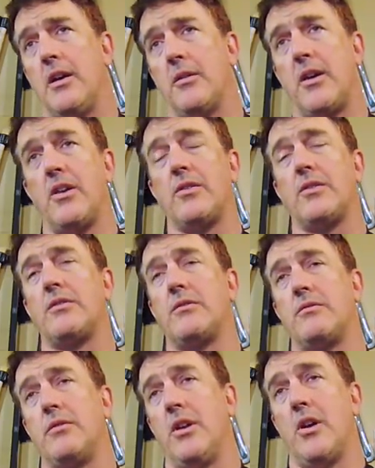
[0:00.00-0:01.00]

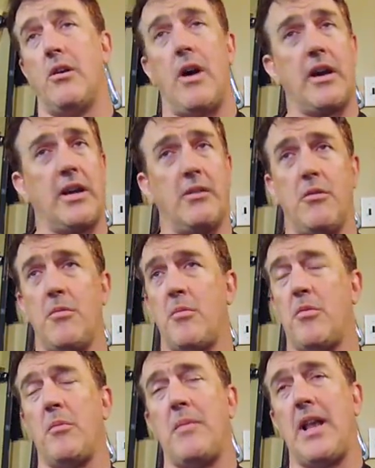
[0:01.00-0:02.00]
Because, you know, I can
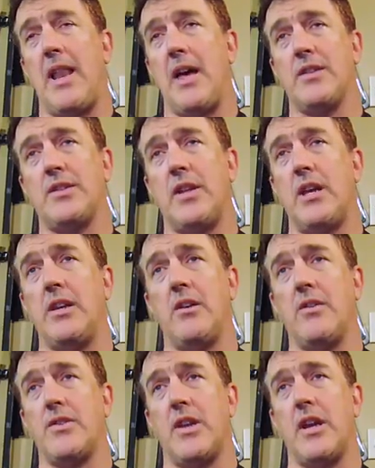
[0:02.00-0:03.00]
remember my last 10
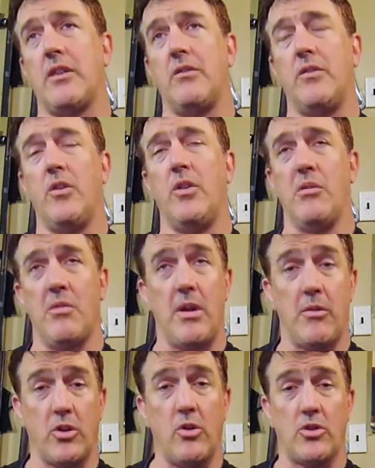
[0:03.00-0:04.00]
years on active duty when I
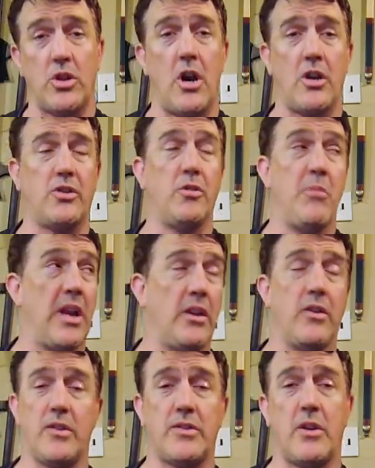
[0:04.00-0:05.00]
would go talk to many
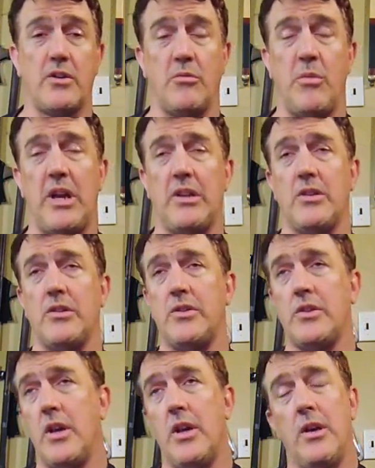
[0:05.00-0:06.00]
of the sergeant
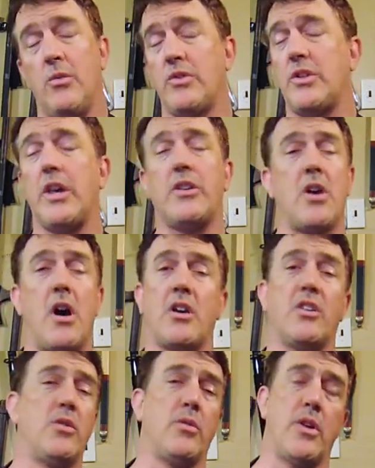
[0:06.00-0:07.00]
majors. It was like
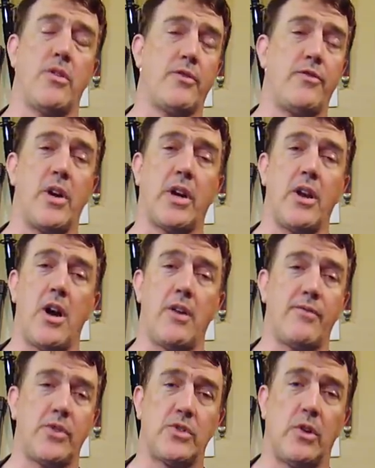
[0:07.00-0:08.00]
talking to another fucking
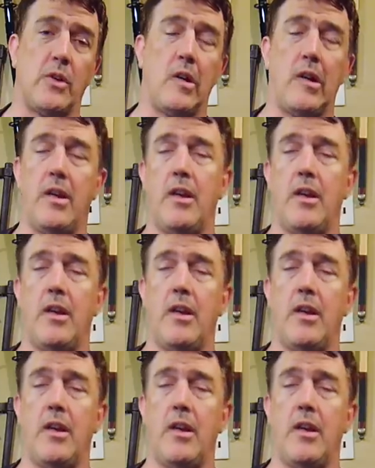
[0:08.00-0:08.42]
officer.